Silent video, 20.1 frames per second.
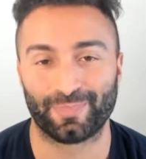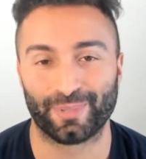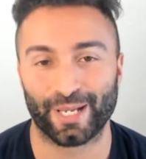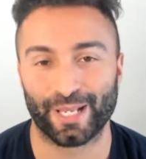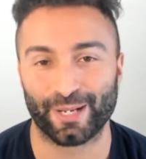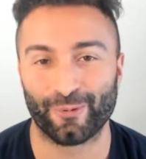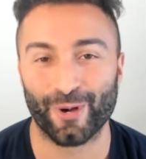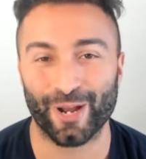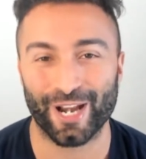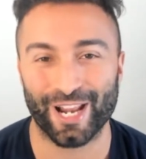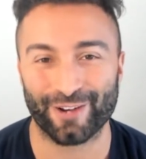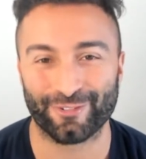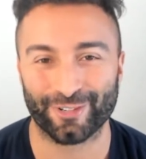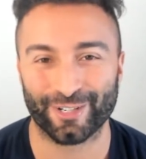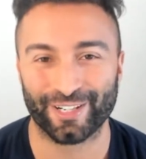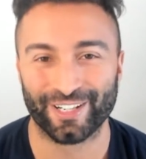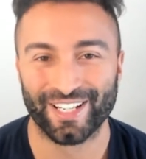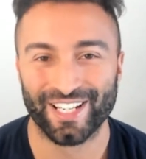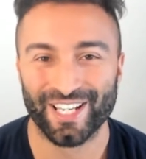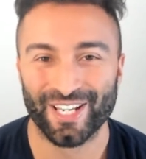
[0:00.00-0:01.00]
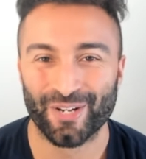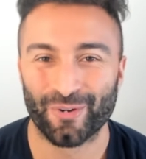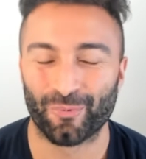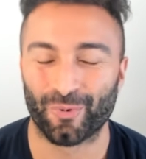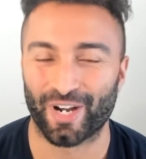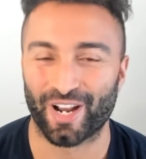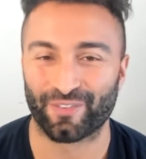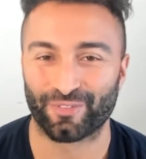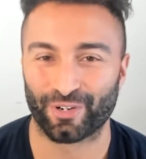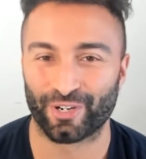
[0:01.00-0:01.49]
But
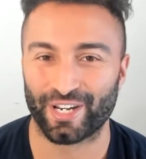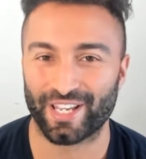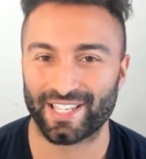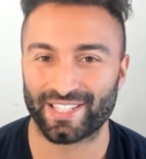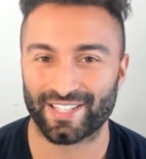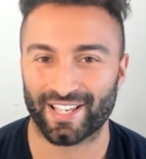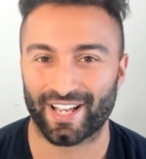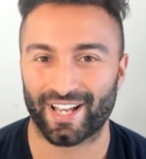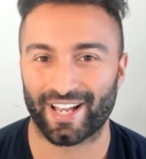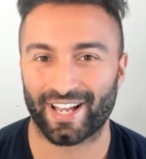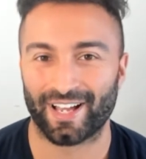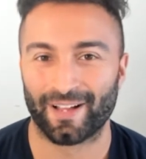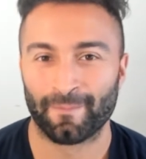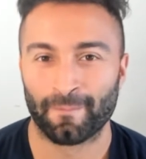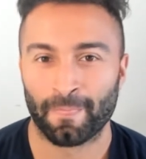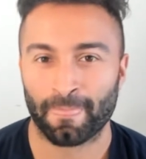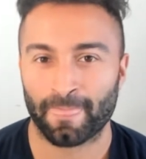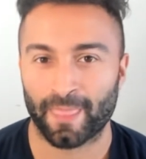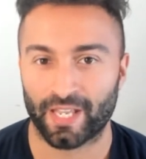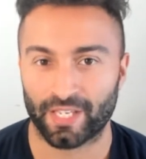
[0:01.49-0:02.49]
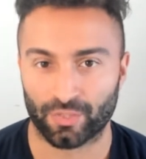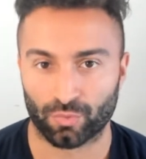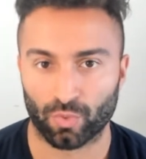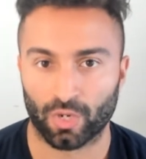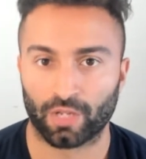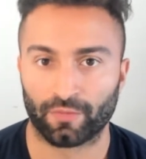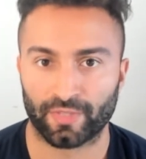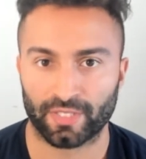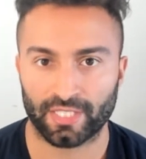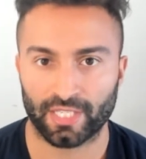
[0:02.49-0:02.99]
whatever is
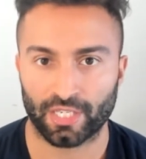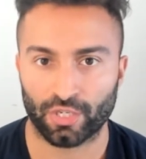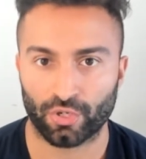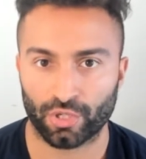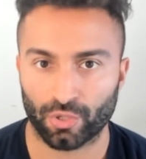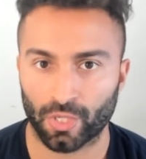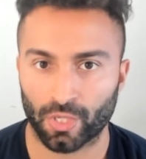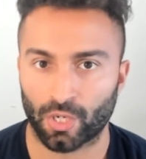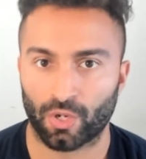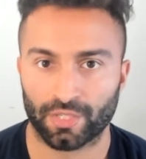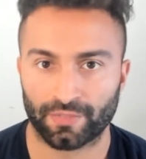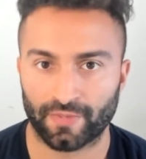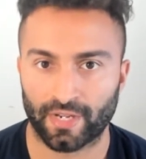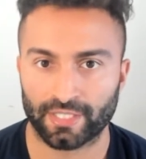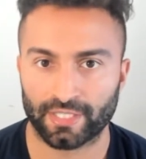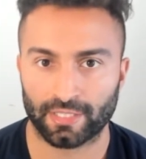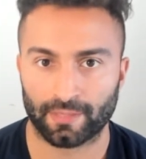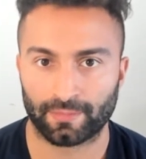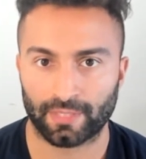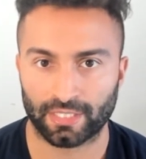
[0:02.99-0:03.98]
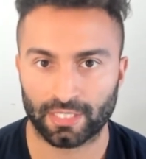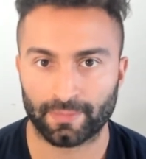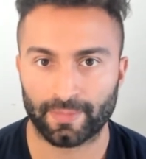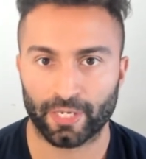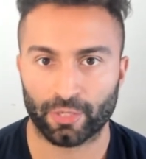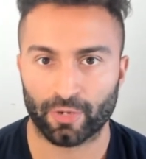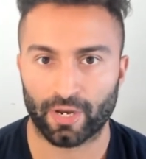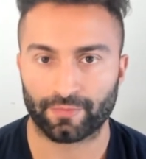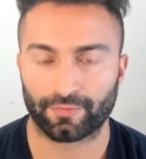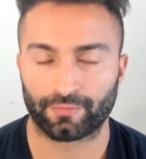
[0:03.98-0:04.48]
relevant to you, you can always find something to be
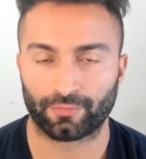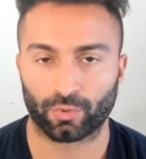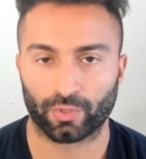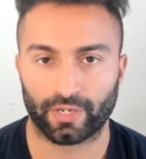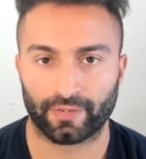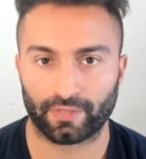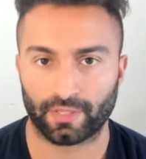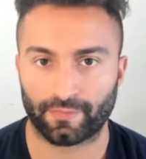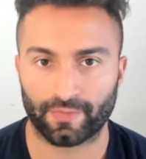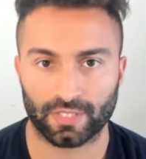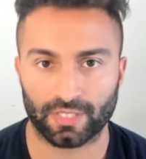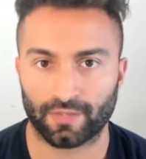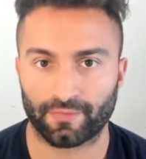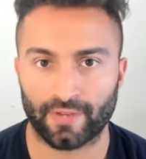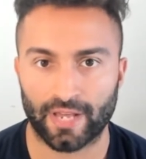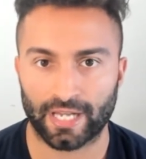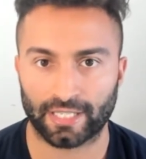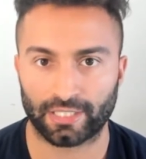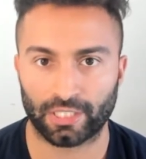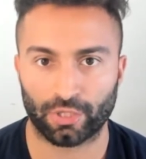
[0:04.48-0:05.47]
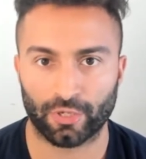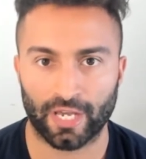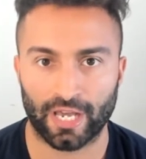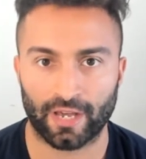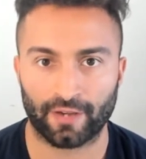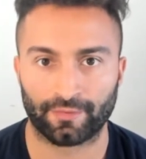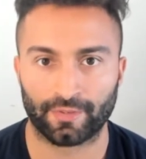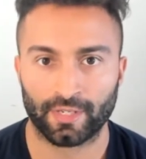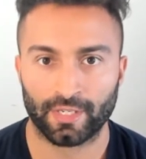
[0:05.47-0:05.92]
grateful for, even if it's the fact that you have,